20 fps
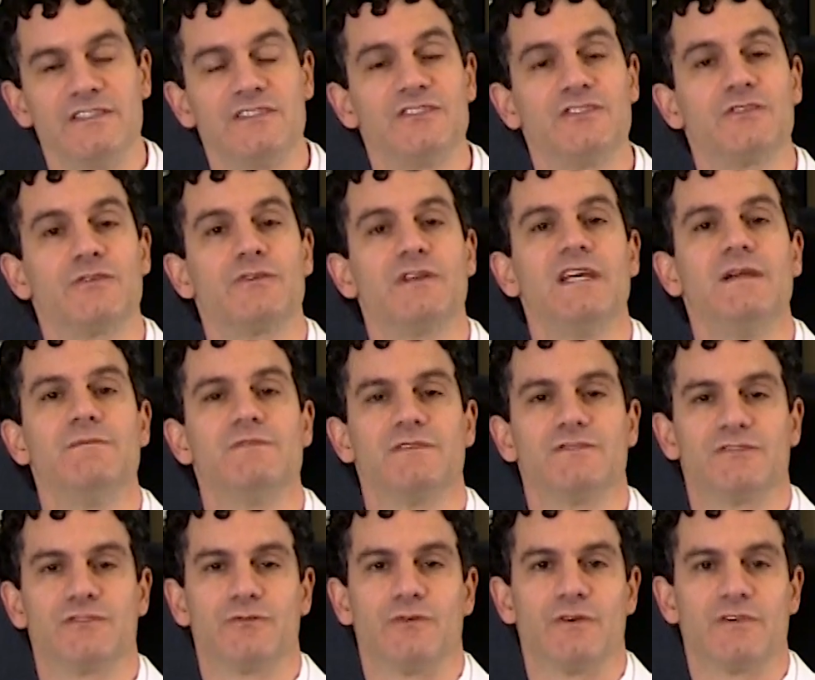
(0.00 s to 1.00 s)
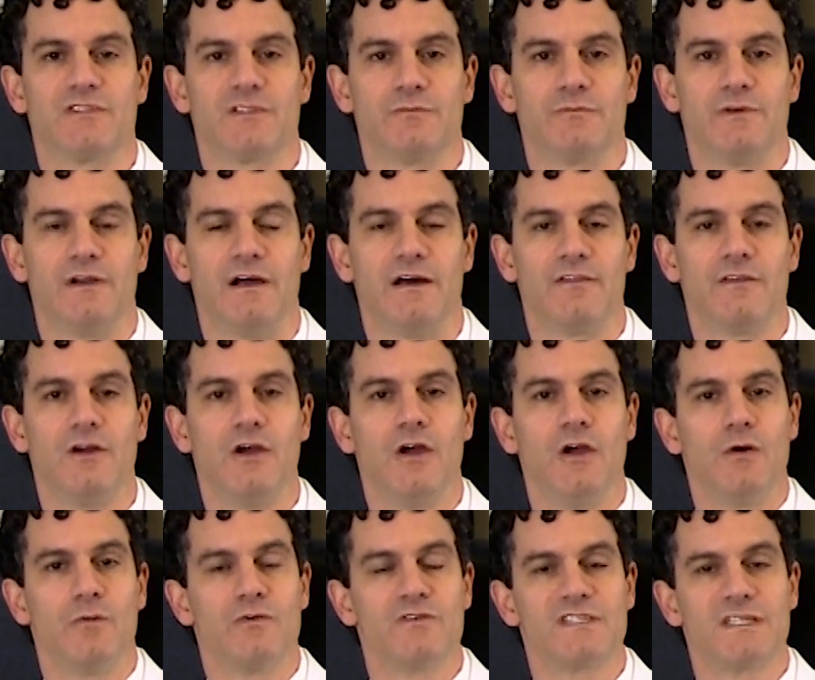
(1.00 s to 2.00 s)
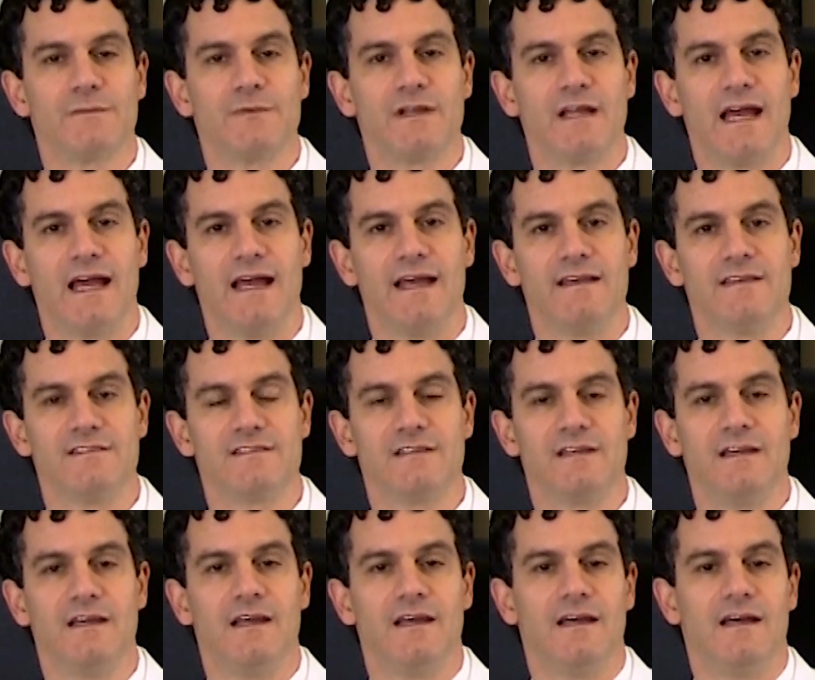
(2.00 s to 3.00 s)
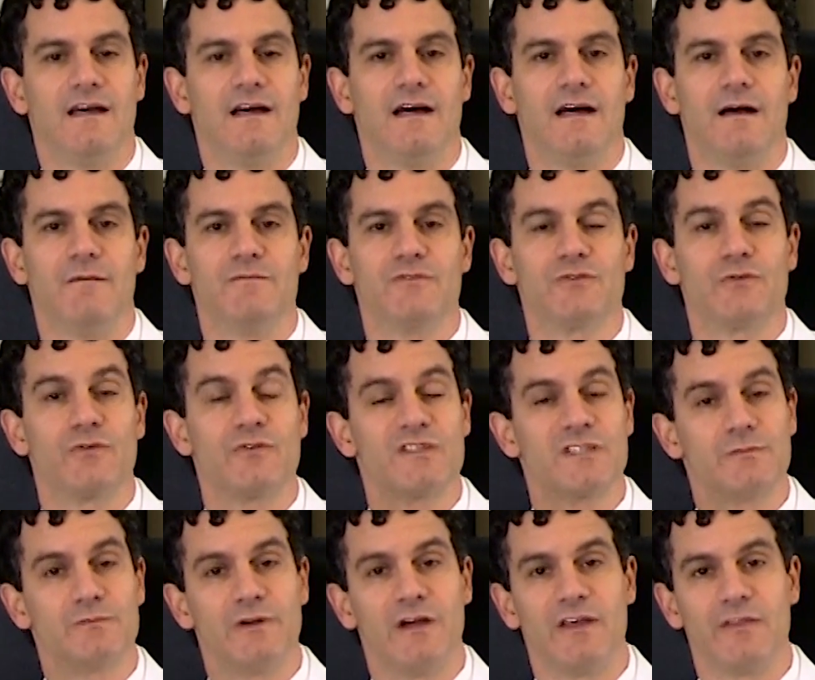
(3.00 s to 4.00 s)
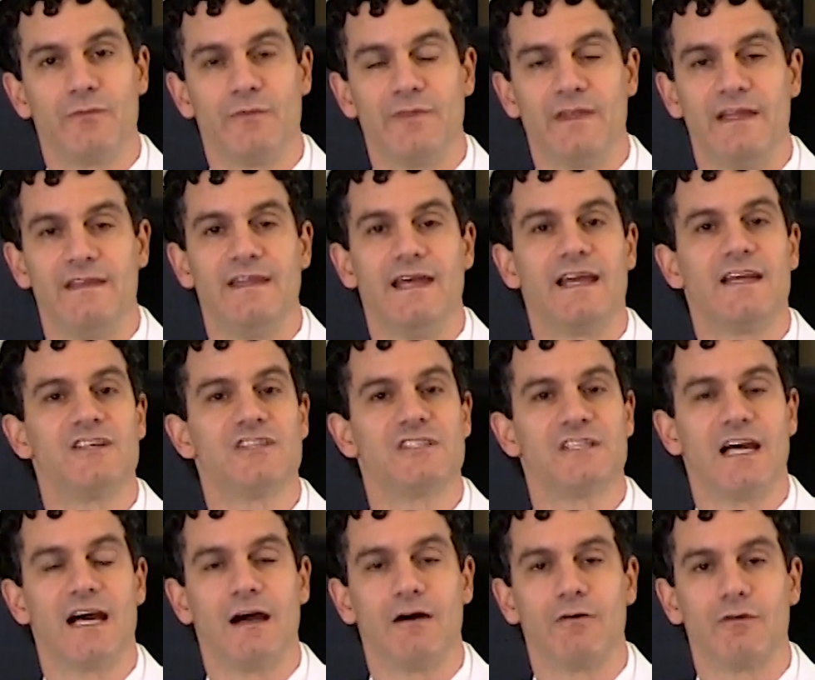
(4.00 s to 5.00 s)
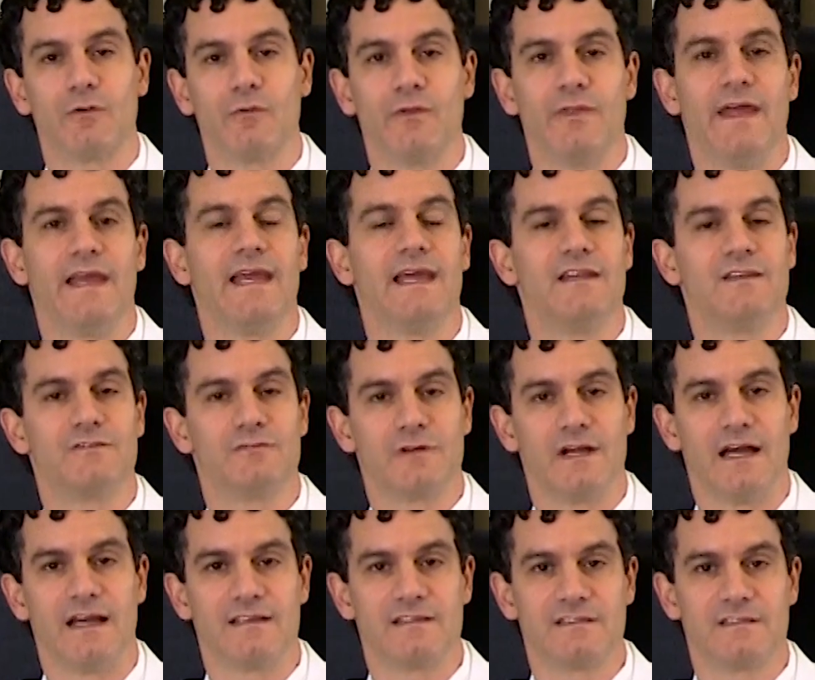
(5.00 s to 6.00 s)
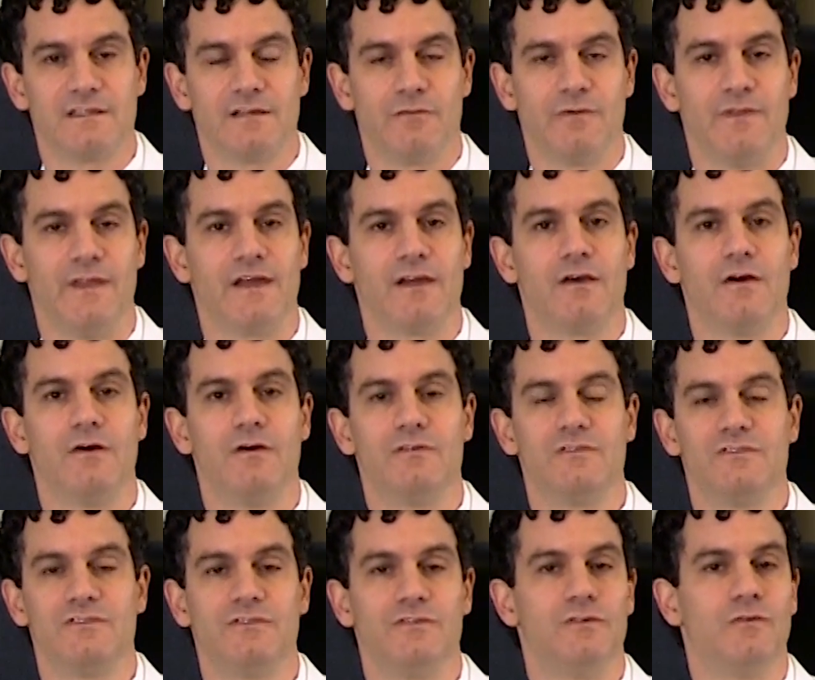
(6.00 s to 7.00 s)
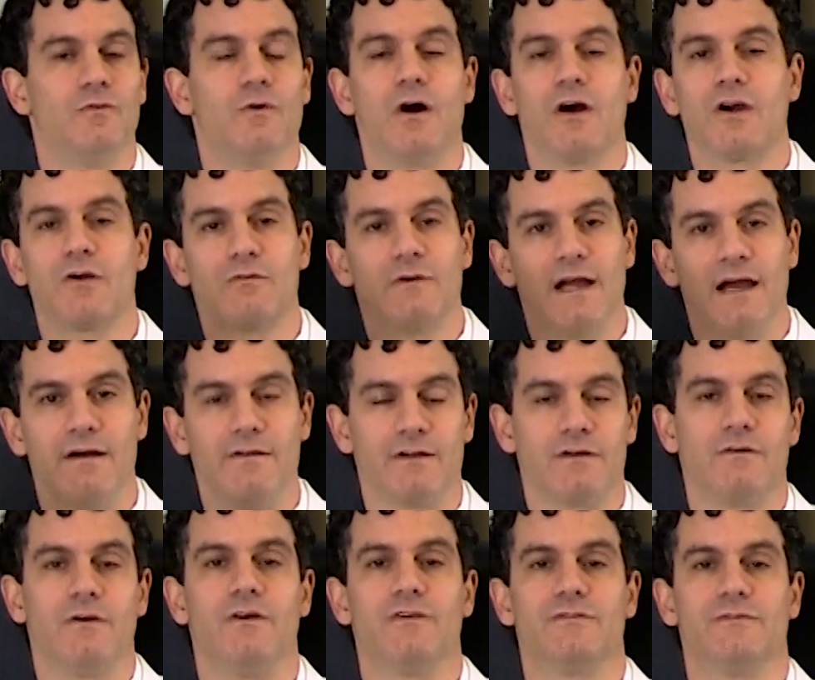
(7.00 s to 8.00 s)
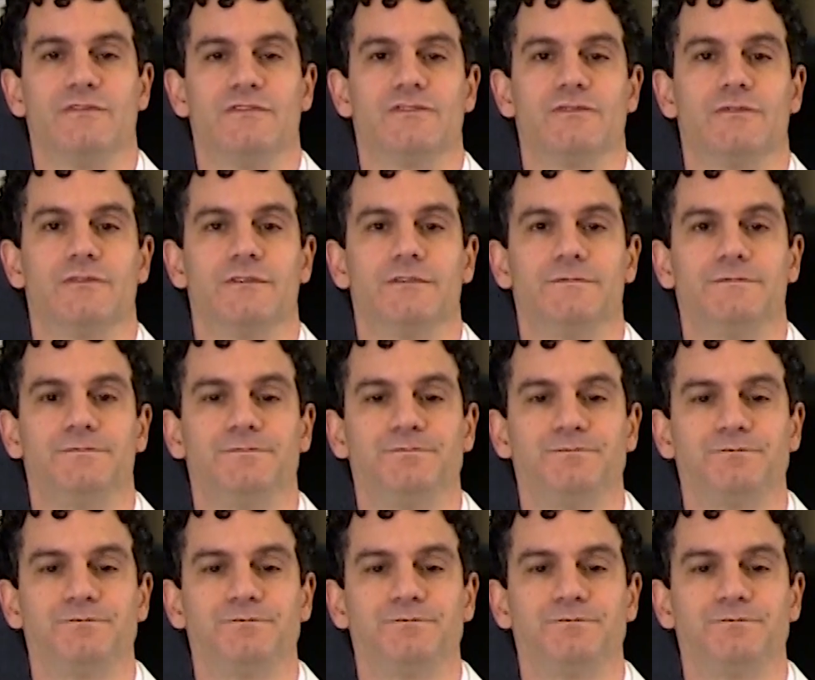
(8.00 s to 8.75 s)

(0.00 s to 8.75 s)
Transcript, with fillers: extremes of shortness of breath, where someone has um, shortness of breath when they take a shower, when they get dressed, when they go to walk around a grocery store.